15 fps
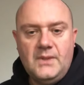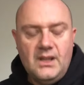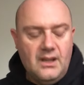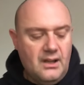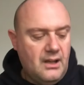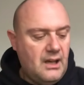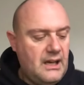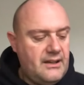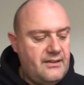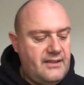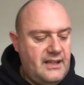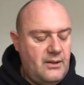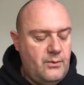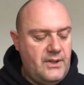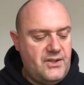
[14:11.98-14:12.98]
Other
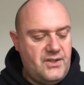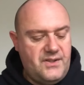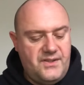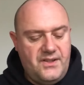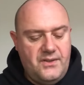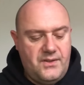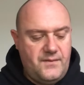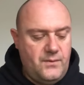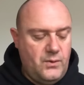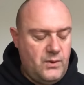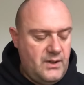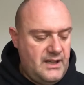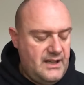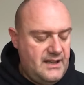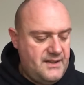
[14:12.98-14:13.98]
thing which is useful
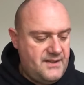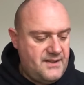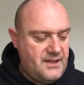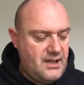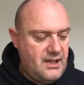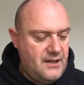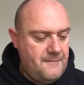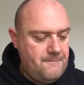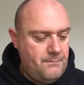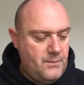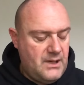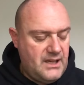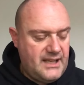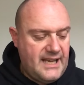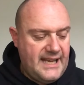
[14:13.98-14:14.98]
is
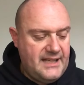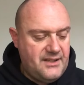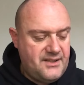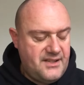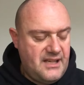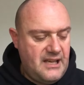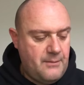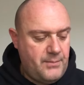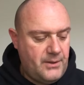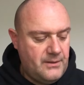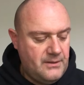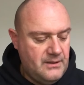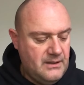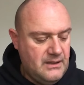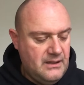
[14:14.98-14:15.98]
again a tip,
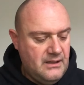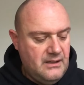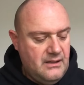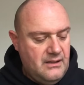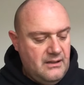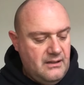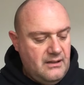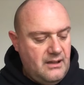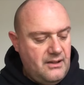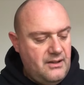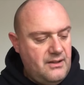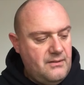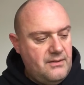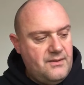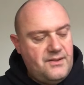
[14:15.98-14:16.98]

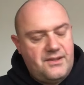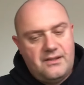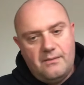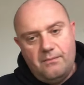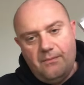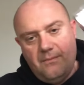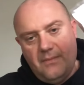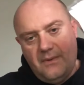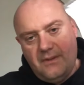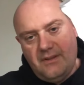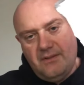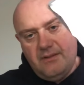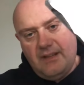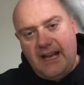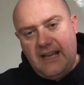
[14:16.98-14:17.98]
some
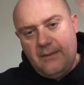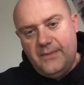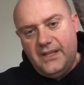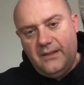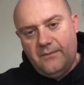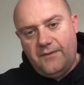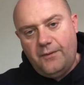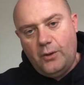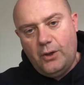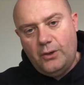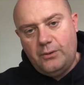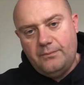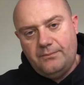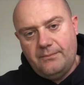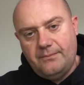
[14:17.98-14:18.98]
aluminium foil,
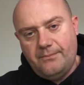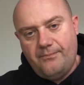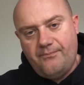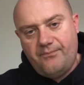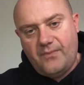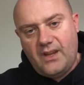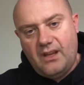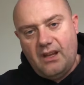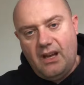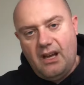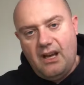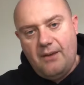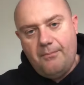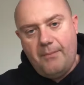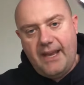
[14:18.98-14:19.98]

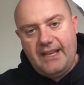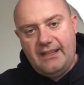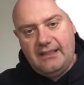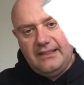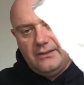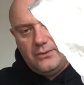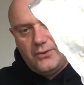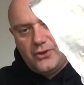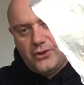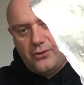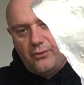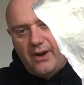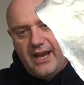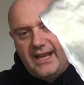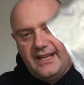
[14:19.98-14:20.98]
make a little
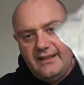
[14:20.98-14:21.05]
tray